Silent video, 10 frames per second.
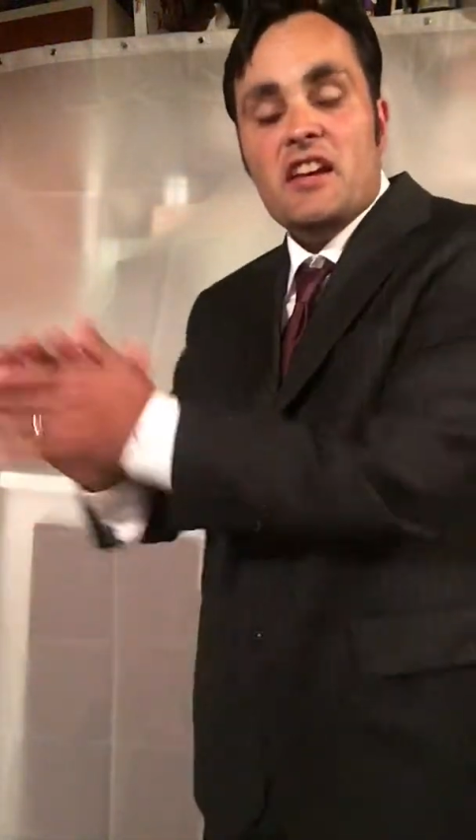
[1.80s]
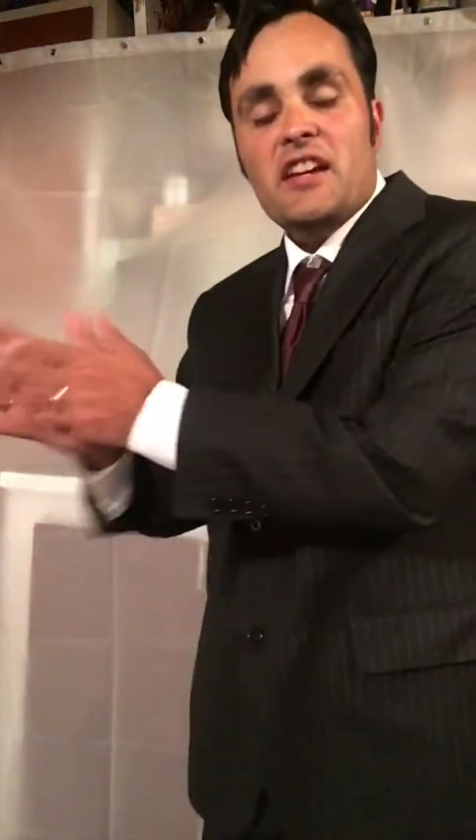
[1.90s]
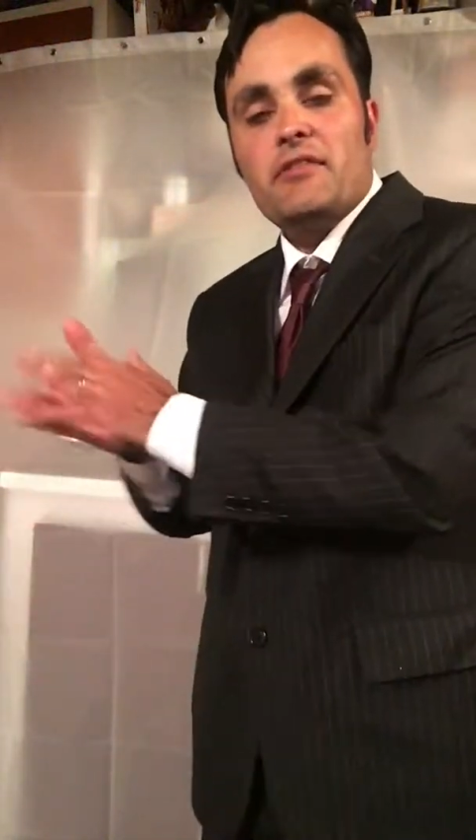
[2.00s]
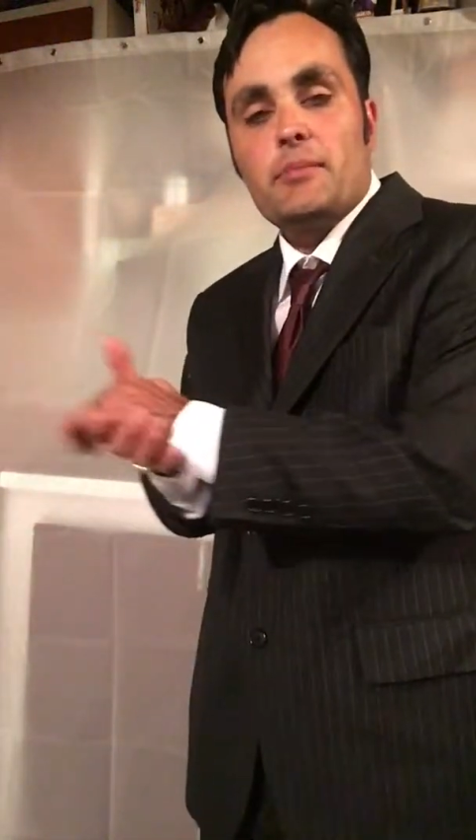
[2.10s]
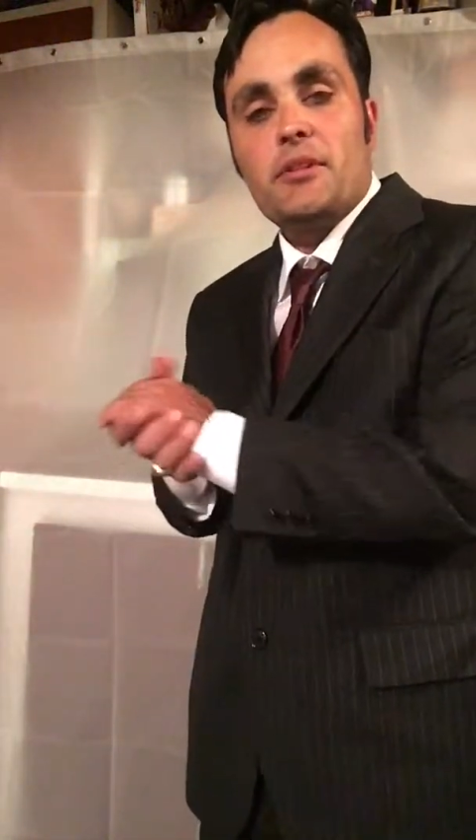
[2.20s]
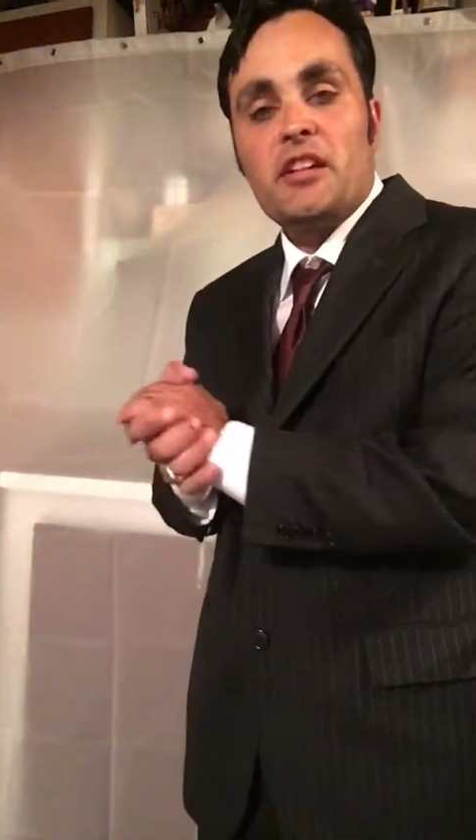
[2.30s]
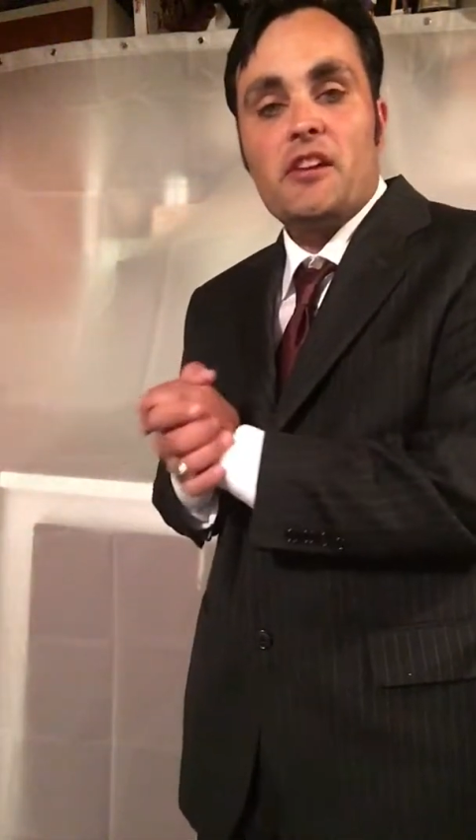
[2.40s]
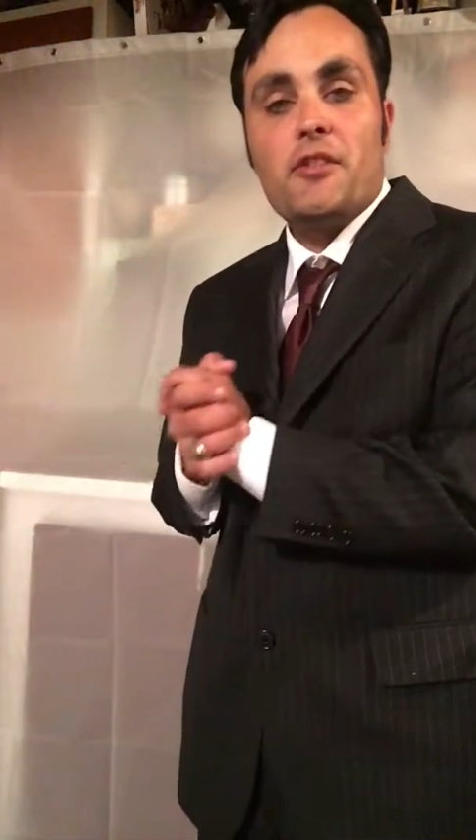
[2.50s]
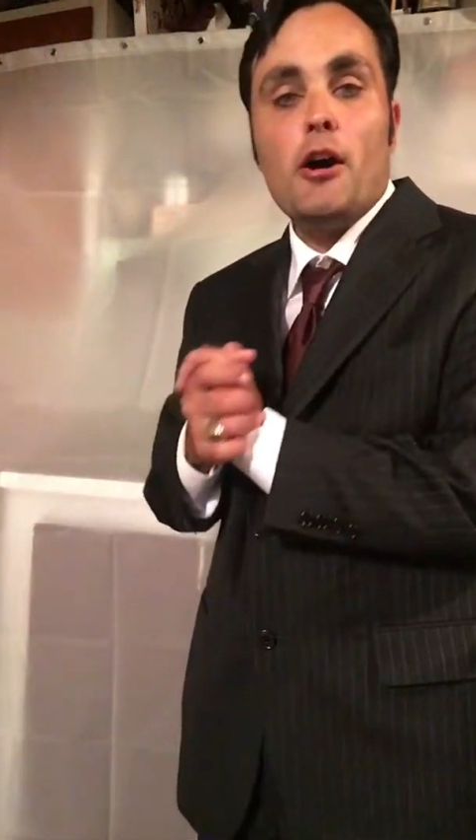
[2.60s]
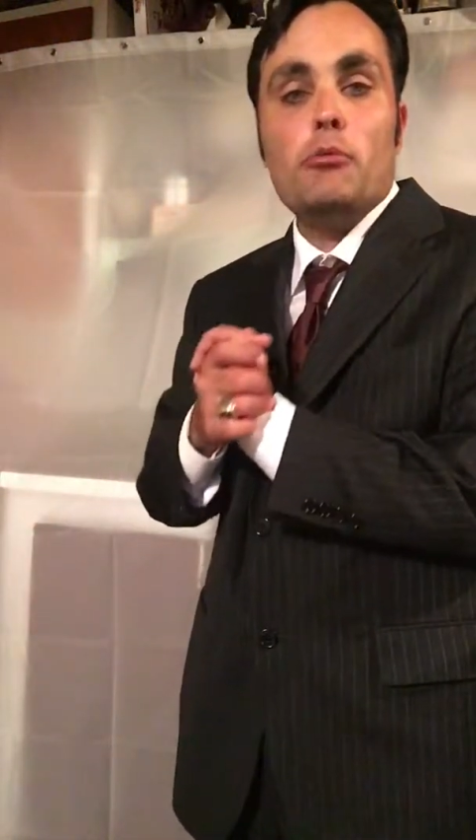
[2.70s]
Hey everybody,
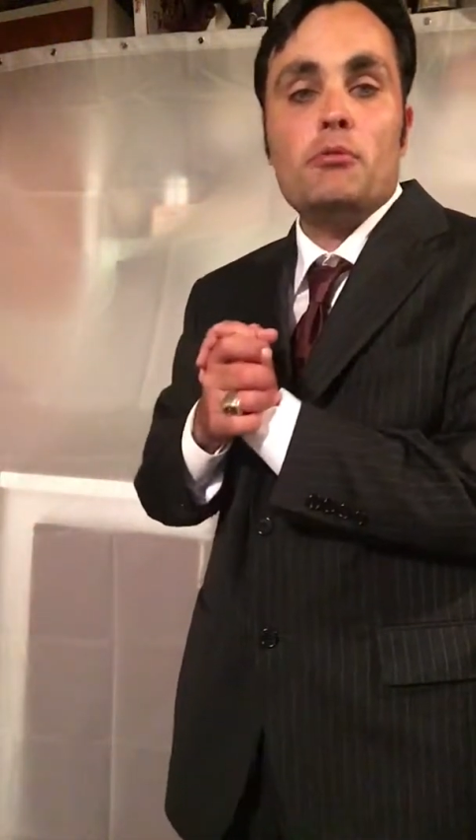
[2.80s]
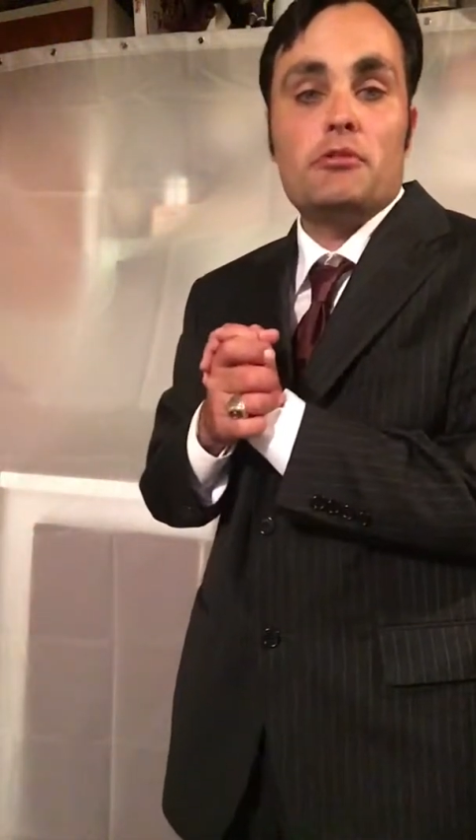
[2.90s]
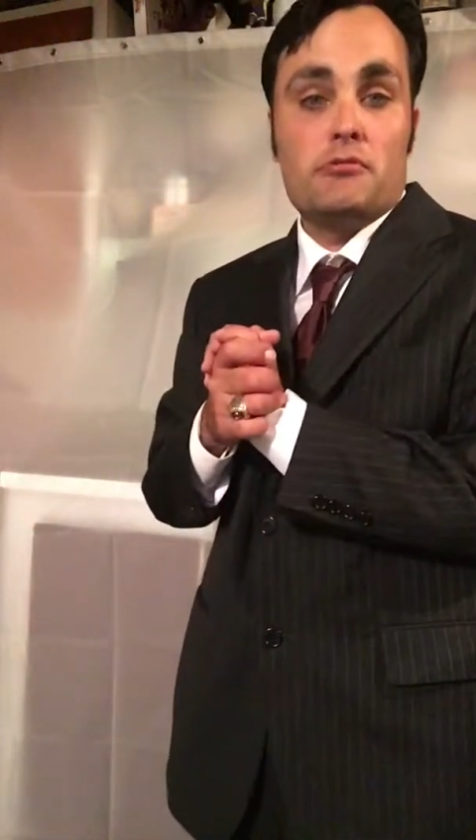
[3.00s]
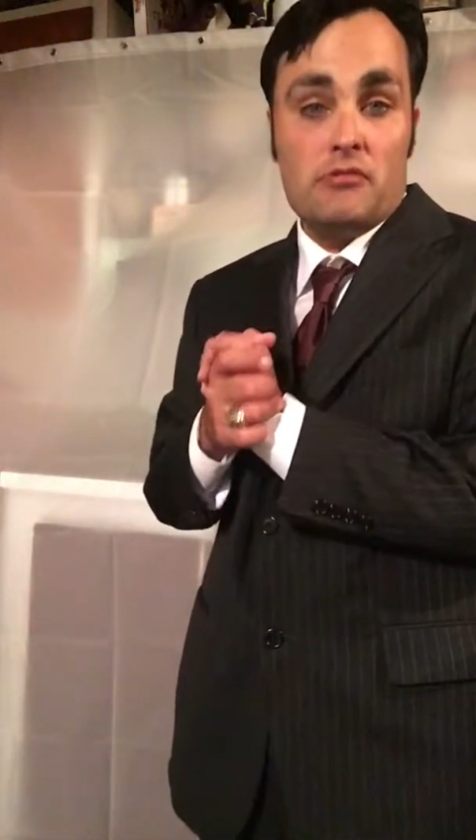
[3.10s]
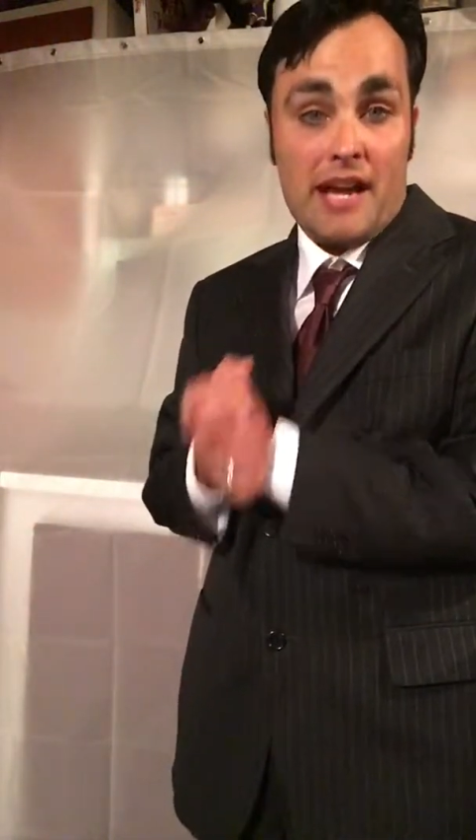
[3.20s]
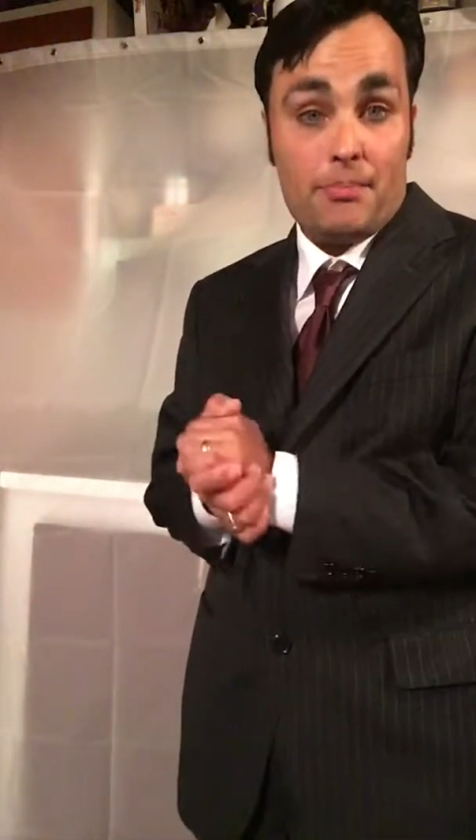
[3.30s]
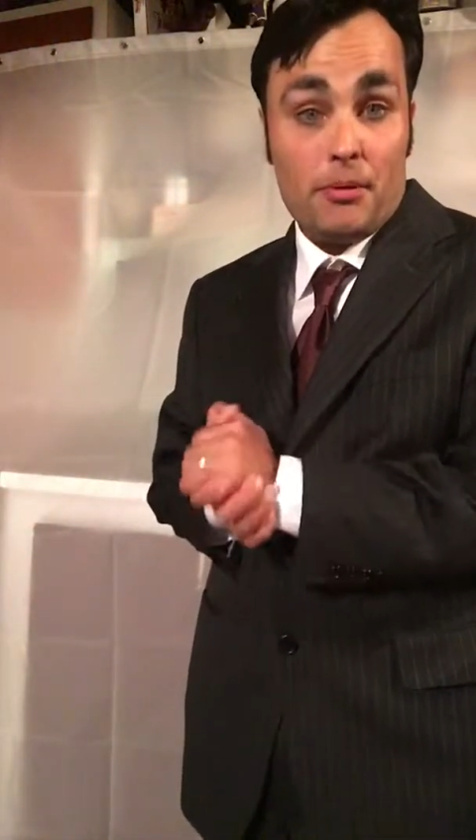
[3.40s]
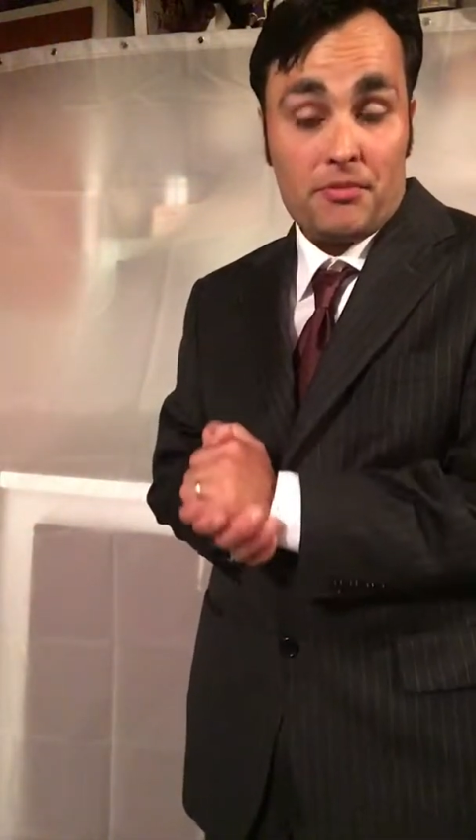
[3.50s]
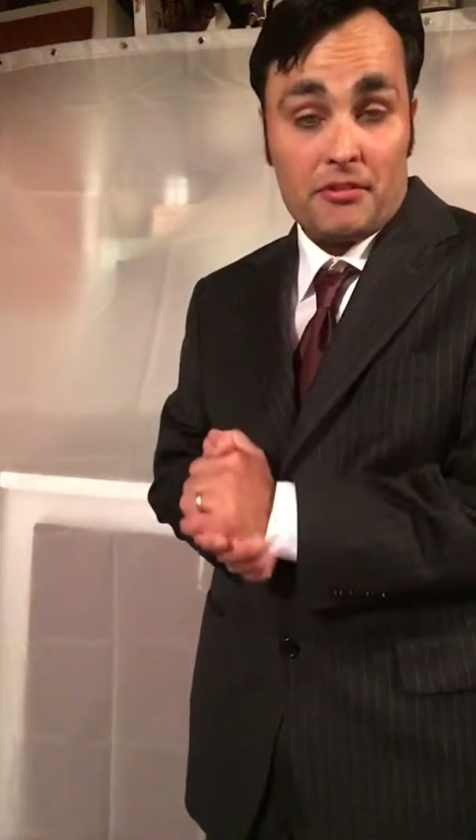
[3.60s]
I thought we would wrap up the